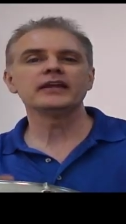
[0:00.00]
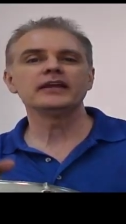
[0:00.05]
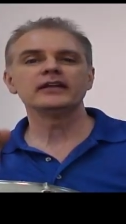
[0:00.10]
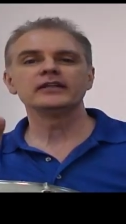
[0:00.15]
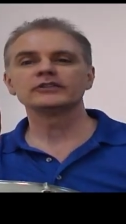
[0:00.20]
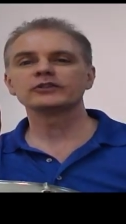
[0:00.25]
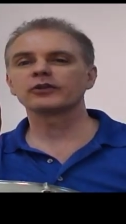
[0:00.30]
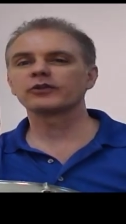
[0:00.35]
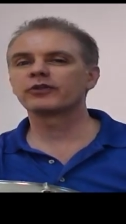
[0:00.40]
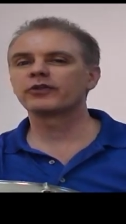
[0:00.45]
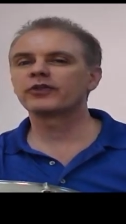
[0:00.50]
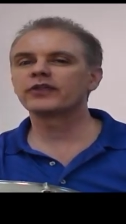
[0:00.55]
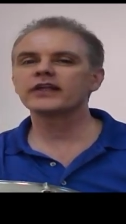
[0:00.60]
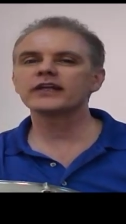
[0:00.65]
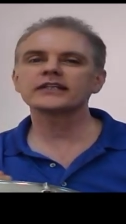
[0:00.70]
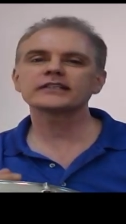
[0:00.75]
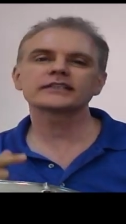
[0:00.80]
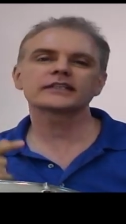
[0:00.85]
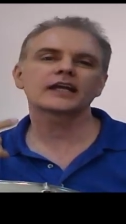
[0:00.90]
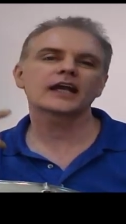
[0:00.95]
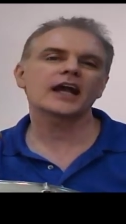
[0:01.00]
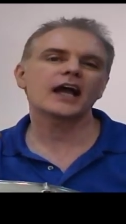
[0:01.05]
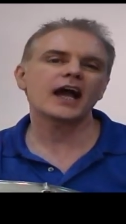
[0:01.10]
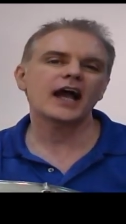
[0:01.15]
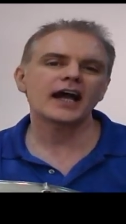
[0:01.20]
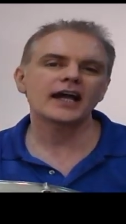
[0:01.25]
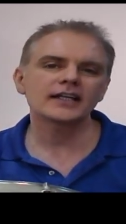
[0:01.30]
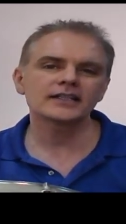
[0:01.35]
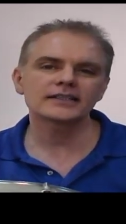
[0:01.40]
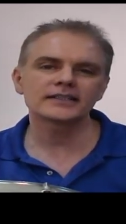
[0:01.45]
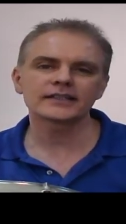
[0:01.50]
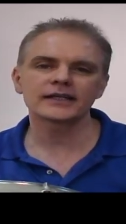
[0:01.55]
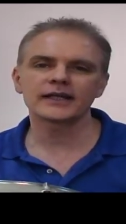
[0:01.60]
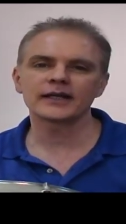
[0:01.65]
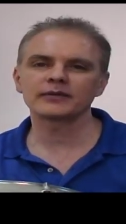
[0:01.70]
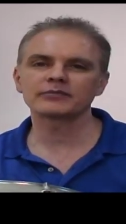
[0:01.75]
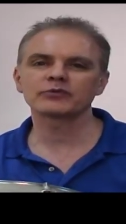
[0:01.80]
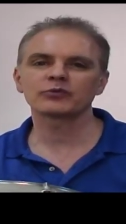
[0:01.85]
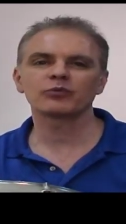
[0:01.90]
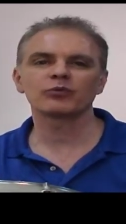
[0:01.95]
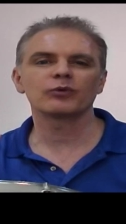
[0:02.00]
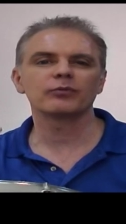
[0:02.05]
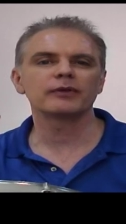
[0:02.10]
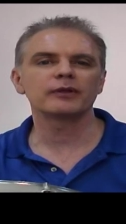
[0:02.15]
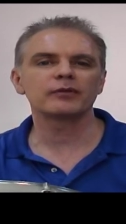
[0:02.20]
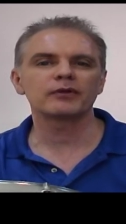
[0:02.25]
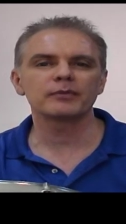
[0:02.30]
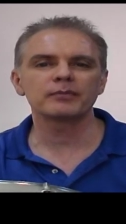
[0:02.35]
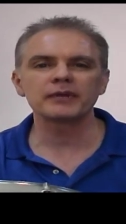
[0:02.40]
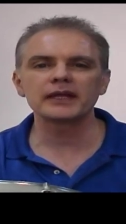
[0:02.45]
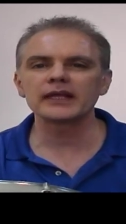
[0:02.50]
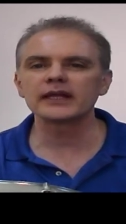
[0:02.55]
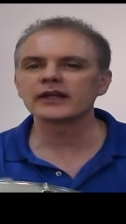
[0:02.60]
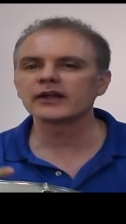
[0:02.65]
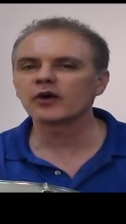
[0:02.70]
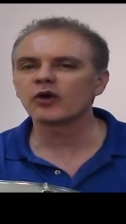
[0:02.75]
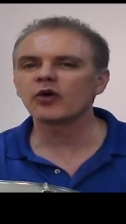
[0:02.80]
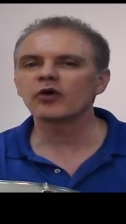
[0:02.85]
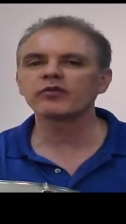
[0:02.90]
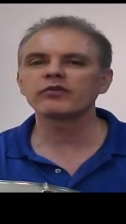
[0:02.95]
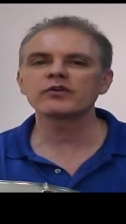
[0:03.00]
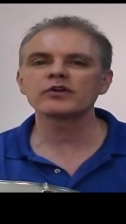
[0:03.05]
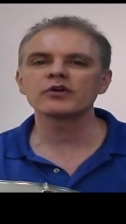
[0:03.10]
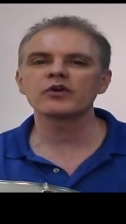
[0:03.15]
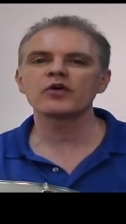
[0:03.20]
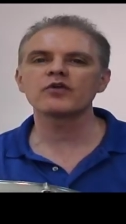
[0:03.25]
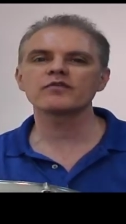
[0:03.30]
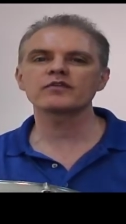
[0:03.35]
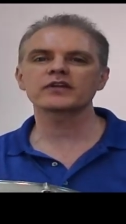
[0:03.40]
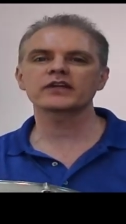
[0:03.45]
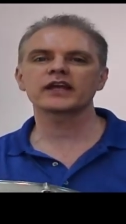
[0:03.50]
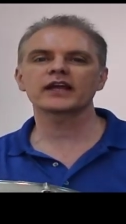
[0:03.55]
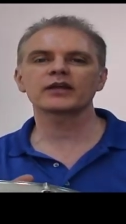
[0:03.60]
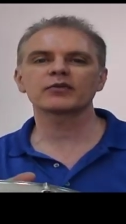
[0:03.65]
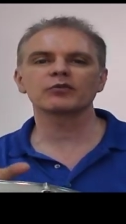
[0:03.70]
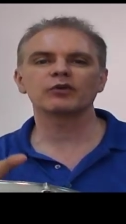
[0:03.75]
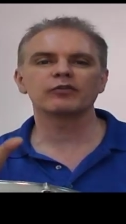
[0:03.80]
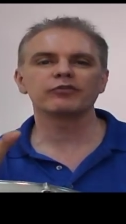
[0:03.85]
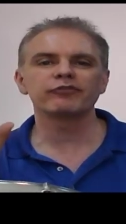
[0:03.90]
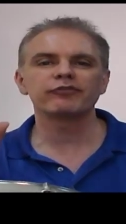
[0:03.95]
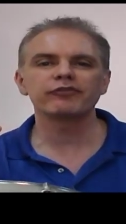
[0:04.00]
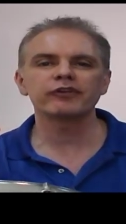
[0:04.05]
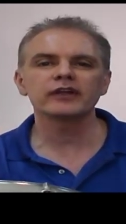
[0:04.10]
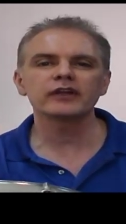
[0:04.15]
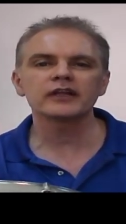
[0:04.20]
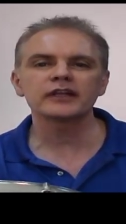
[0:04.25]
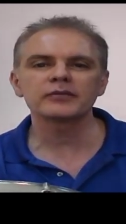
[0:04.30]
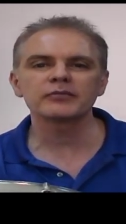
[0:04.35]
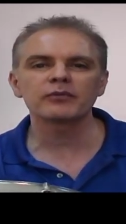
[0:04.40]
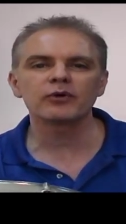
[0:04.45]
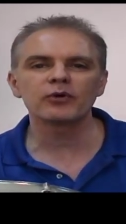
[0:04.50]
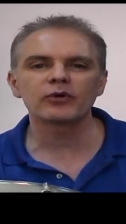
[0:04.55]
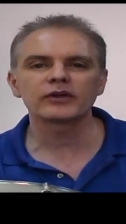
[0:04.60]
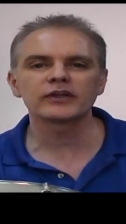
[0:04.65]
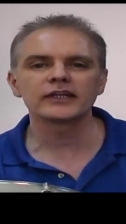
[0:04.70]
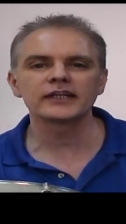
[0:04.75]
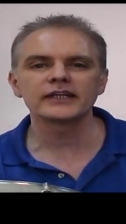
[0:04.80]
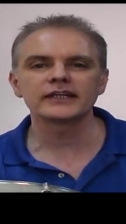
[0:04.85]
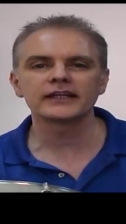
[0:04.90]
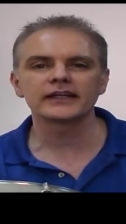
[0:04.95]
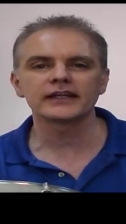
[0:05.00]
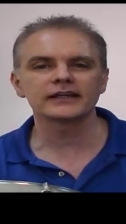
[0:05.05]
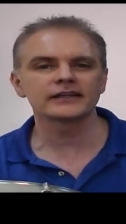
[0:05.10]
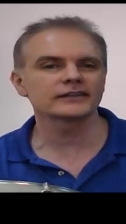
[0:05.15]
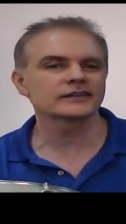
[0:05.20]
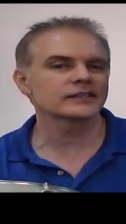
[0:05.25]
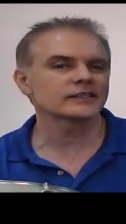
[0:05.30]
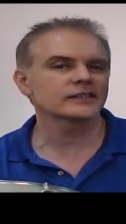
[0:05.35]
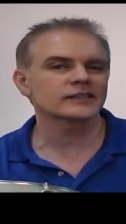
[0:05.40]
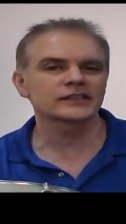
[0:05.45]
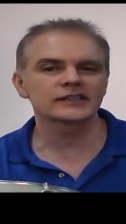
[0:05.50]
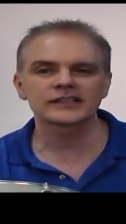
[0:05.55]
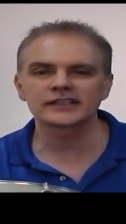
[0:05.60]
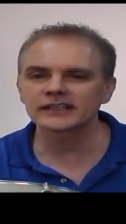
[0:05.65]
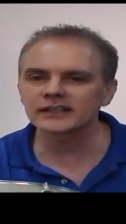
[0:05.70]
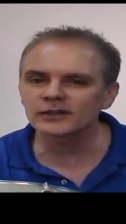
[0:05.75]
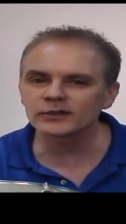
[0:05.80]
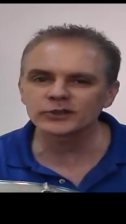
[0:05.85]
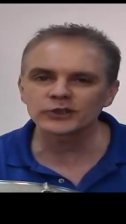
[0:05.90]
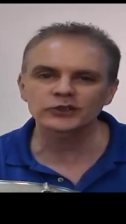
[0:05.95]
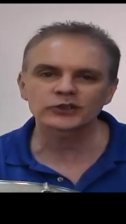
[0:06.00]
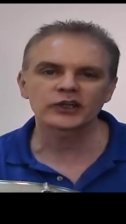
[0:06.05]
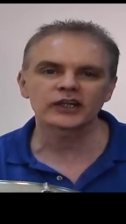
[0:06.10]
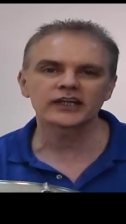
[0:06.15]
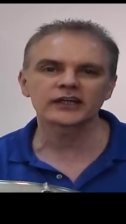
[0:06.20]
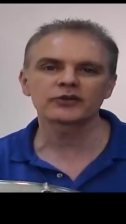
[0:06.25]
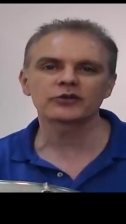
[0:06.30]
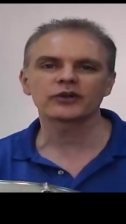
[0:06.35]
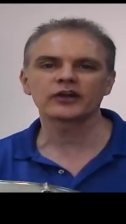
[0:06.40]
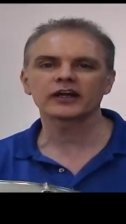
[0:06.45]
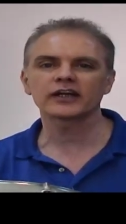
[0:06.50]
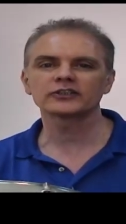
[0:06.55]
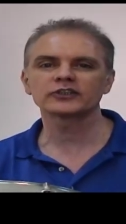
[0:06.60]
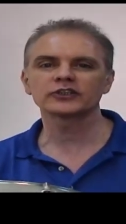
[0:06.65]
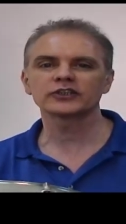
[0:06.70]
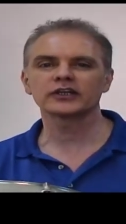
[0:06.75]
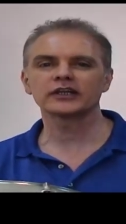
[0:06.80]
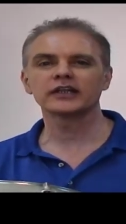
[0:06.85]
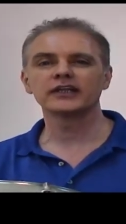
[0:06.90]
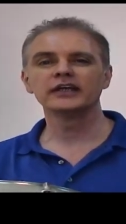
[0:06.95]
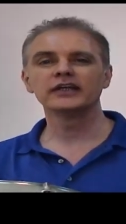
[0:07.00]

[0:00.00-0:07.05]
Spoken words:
So this concept will be repeated over and over again. We'll fill in more details. It's still just an introduction,